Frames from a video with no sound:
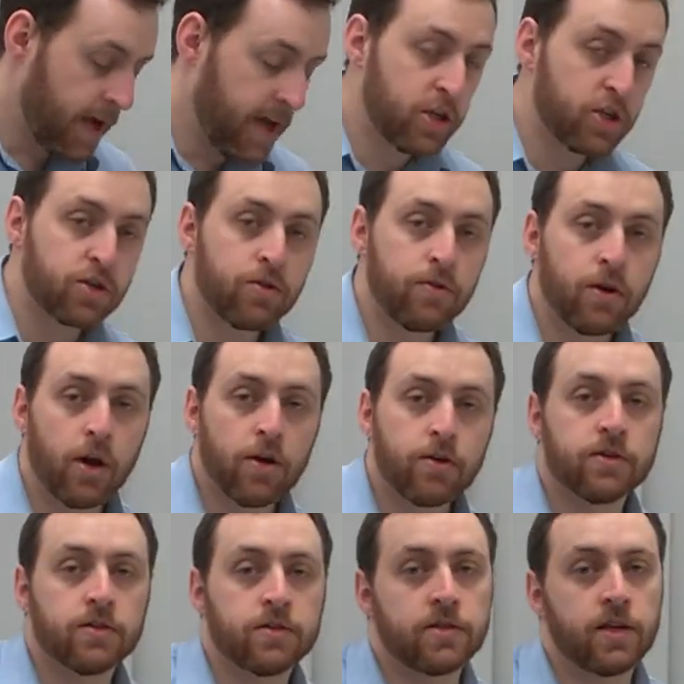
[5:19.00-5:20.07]
And you should
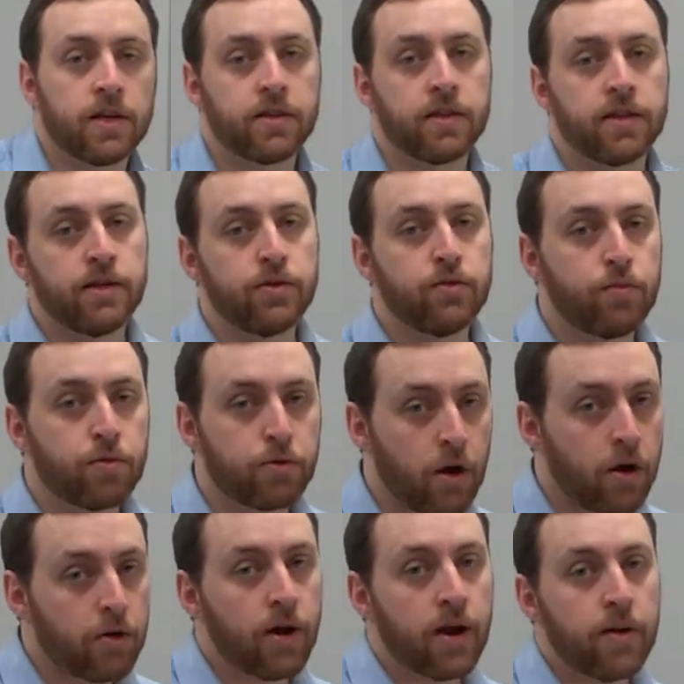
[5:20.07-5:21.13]
notice that the little
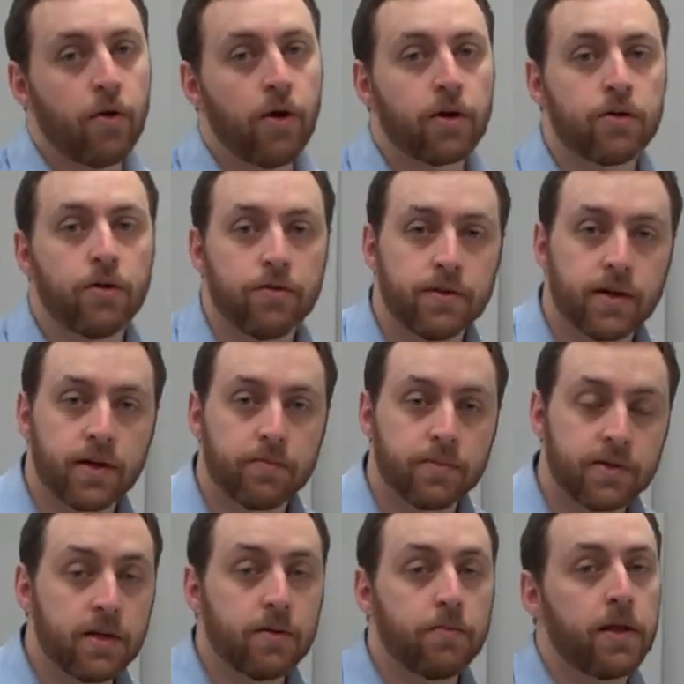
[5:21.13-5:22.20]
program icon
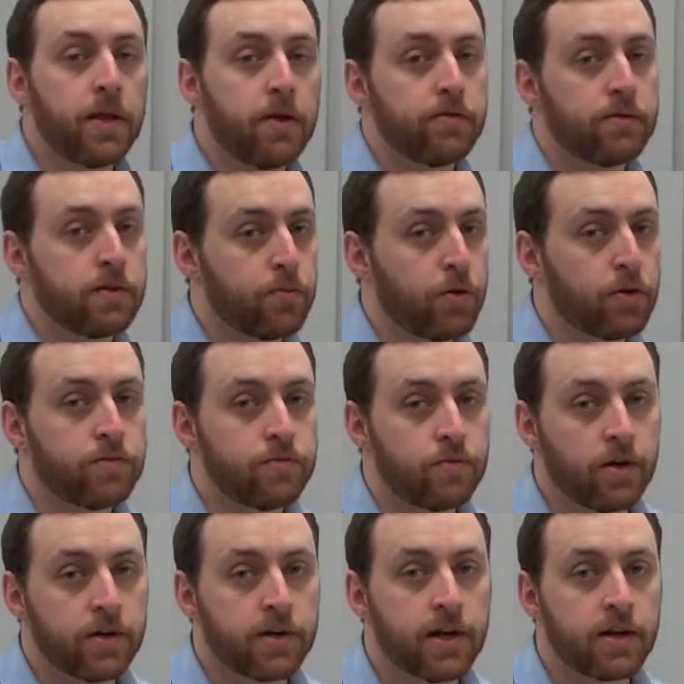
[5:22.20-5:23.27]
that did appear in the bottom
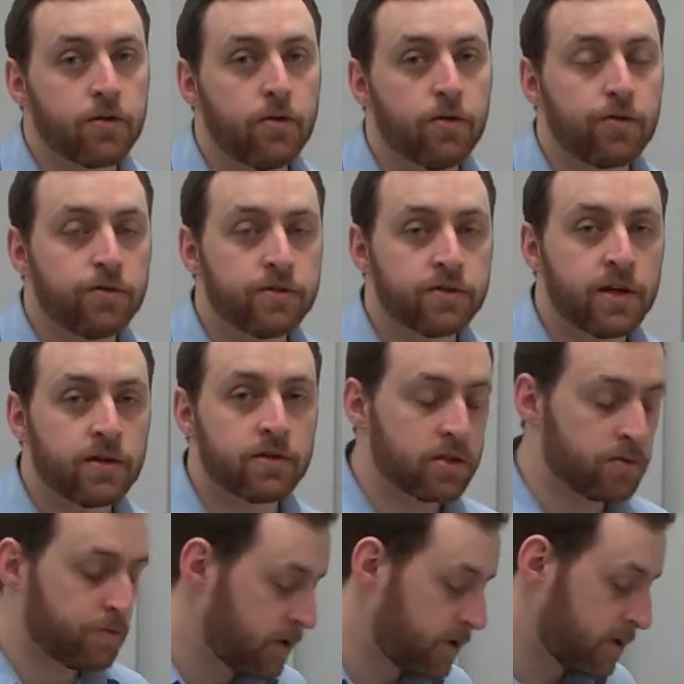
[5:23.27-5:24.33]
right hand corner has now
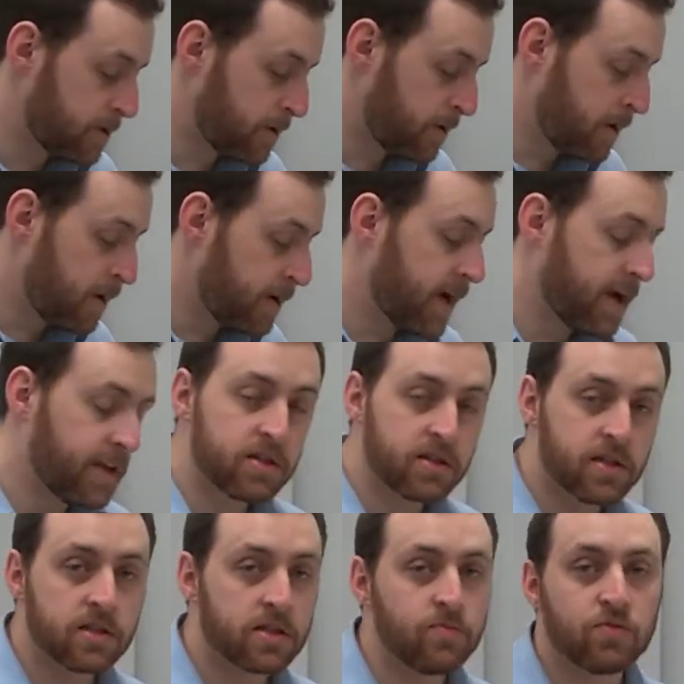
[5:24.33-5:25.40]
disappeared. And the
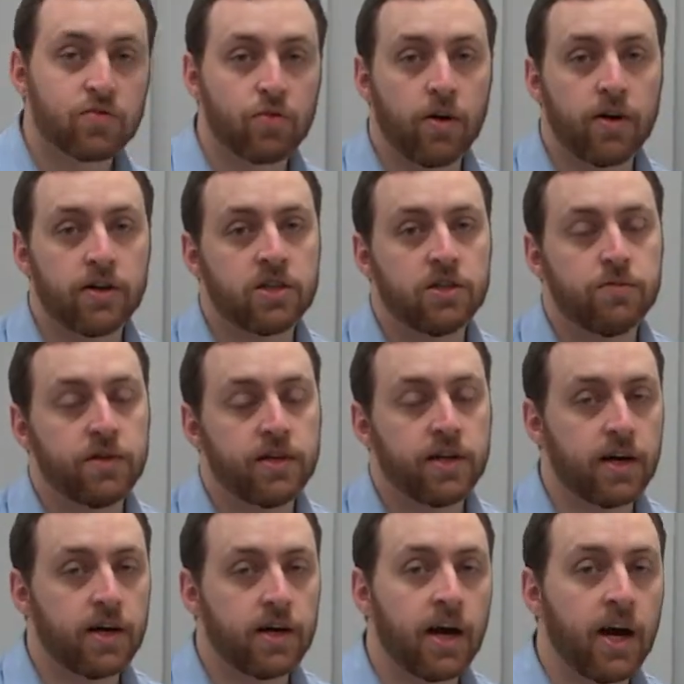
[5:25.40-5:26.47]
system's right to be
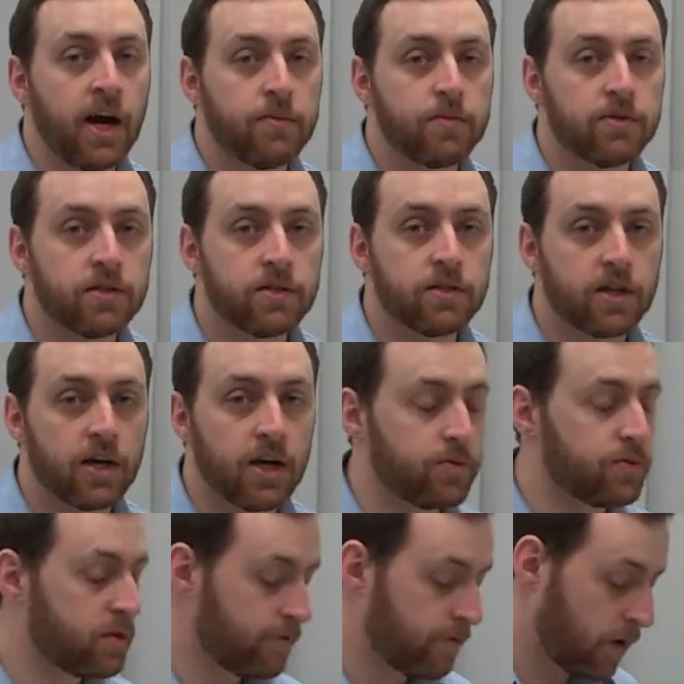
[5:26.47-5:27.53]
armed and
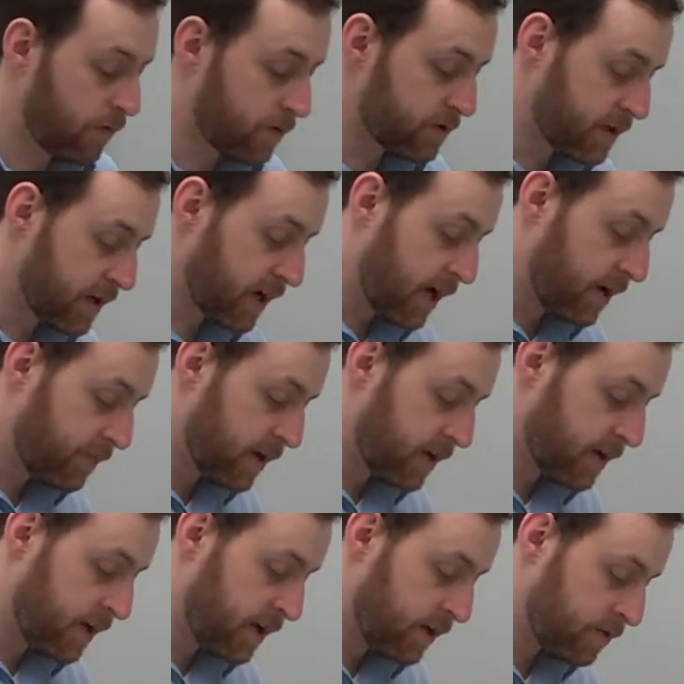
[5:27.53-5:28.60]
disarmed. So if I wanted to arm
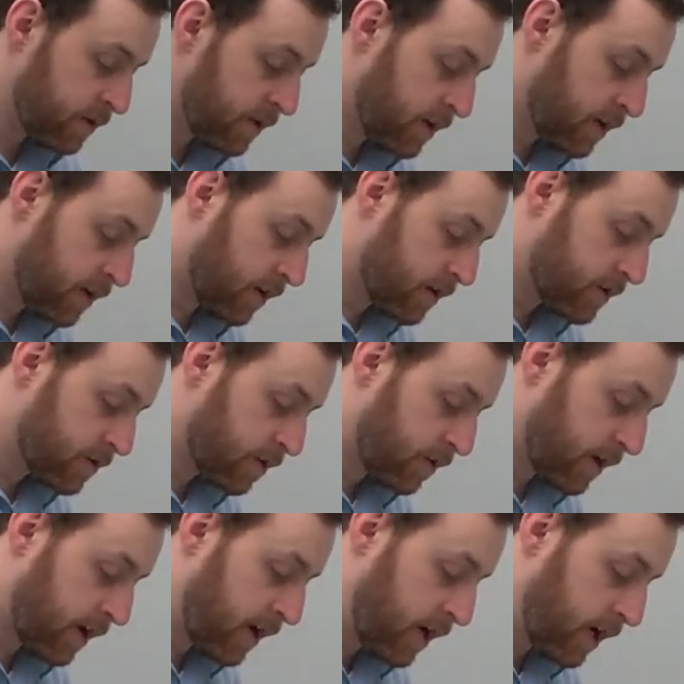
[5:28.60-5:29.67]
that now, I just
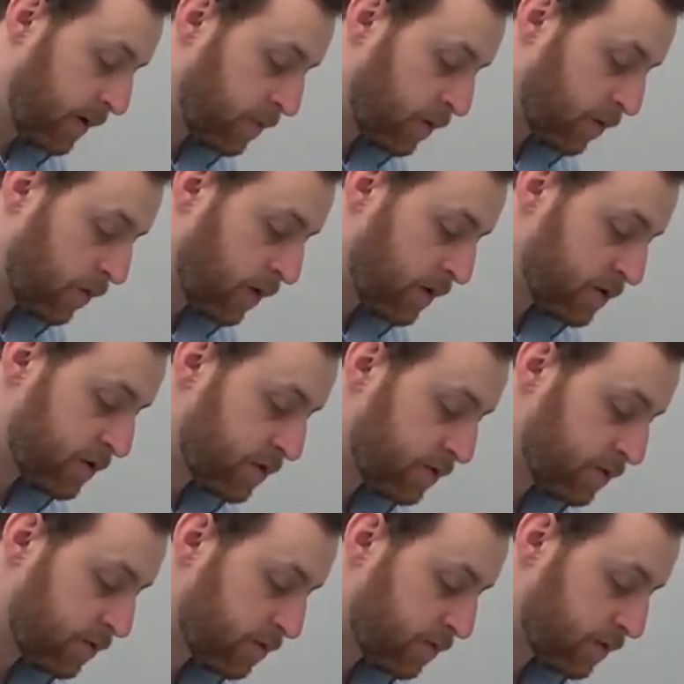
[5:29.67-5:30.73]
go arm 1,
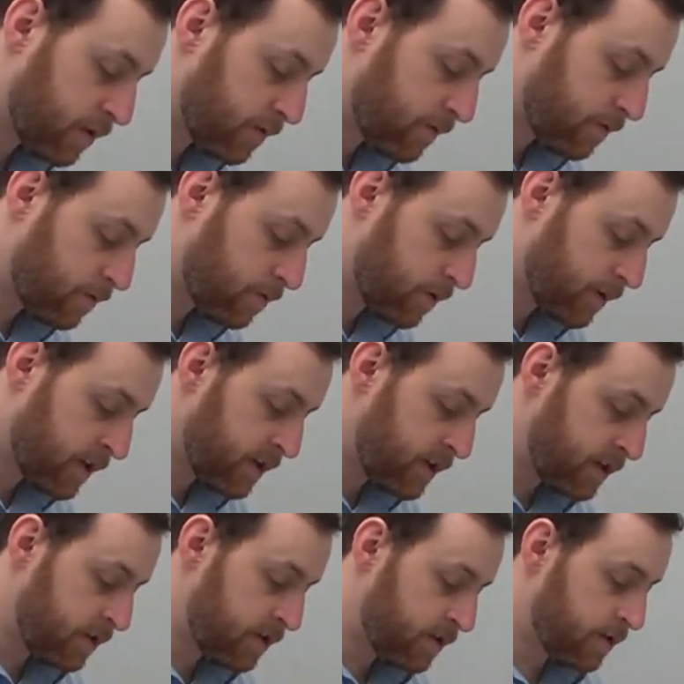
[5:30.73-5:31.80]
2, 3, 4,
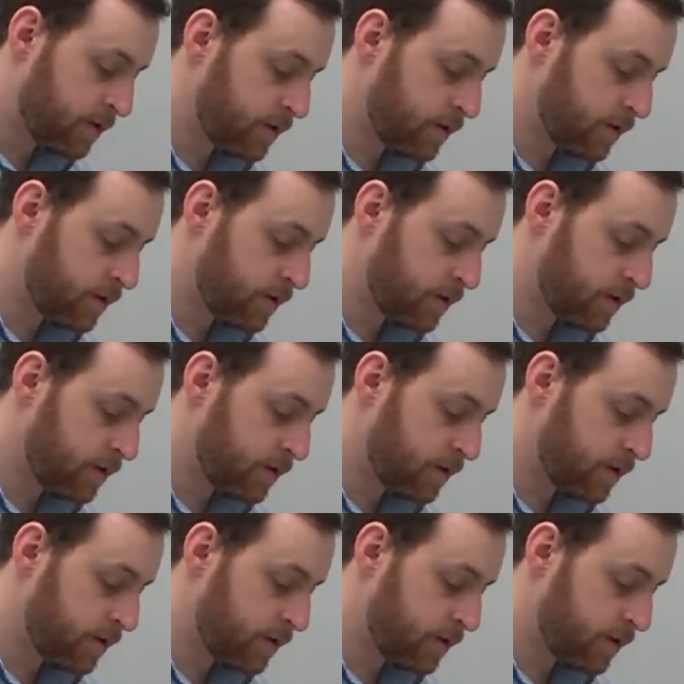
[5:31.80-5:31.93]
E.